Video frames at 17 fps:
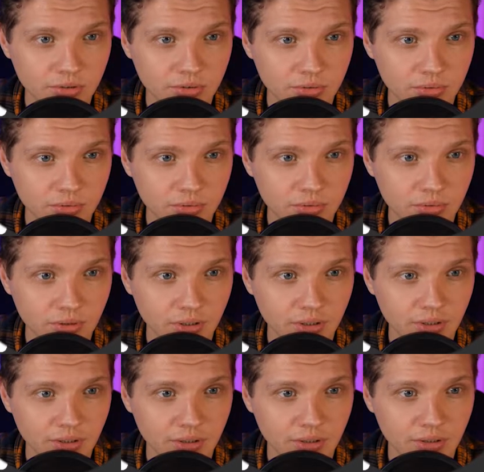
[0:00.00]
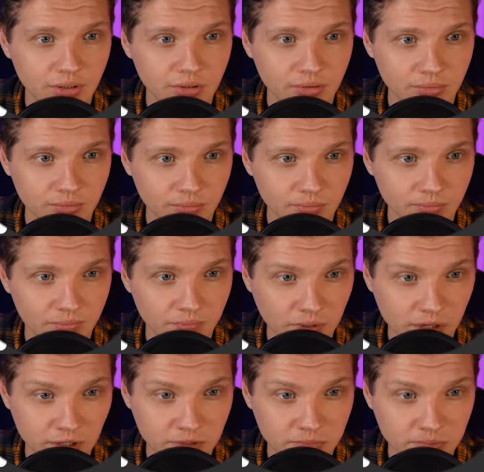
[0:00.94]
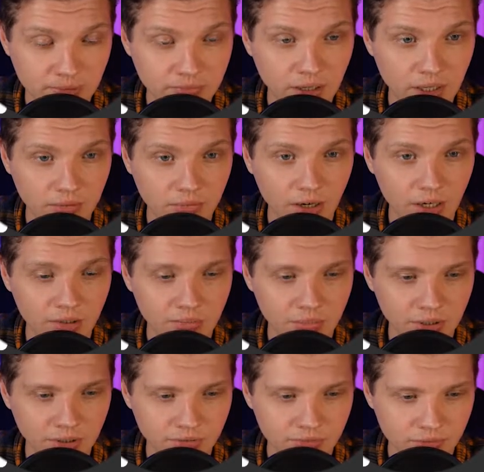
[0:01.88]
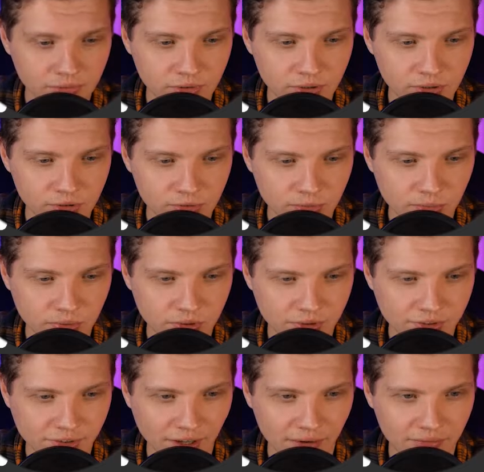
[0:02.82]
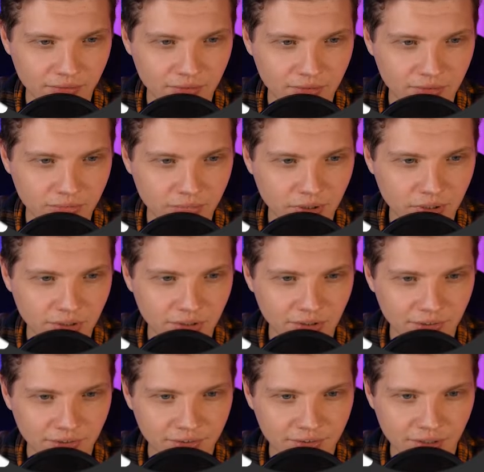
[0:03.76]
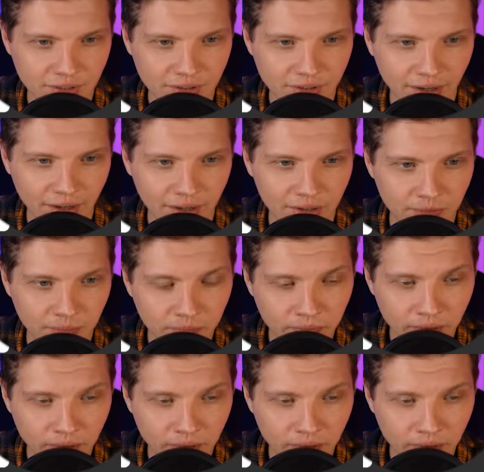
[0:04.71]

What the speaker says: to PHP requirements for Drupal 7, we can see that